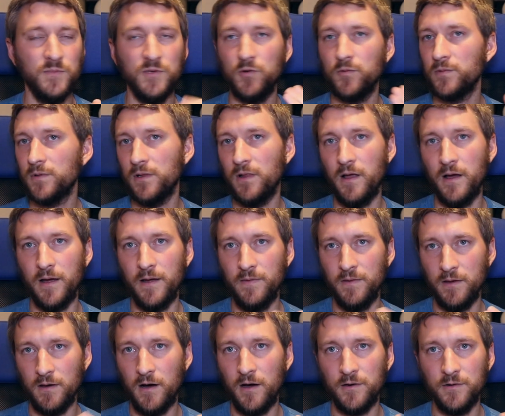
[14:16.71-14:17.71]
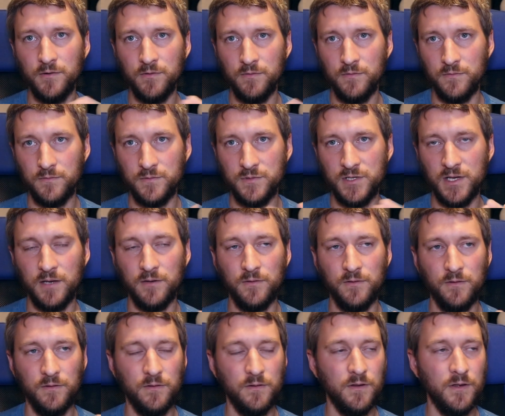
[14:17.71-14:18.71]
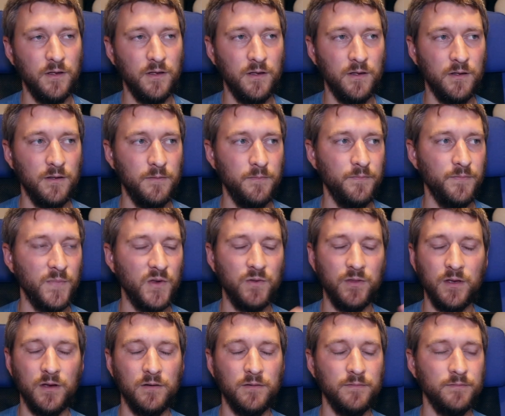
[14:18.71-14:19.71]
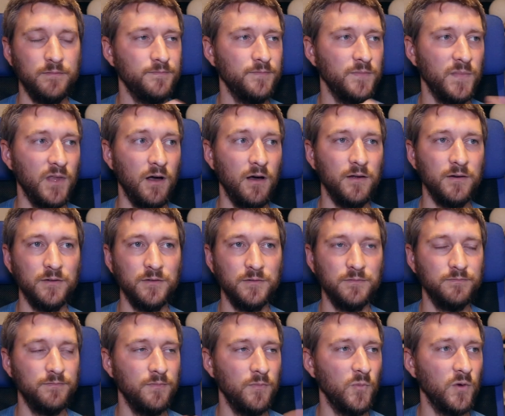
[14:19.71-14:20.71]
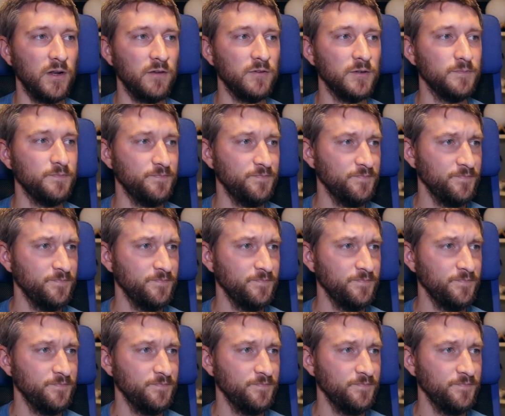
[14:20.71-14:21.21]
Don't rely on the auto channel or the auto whatever.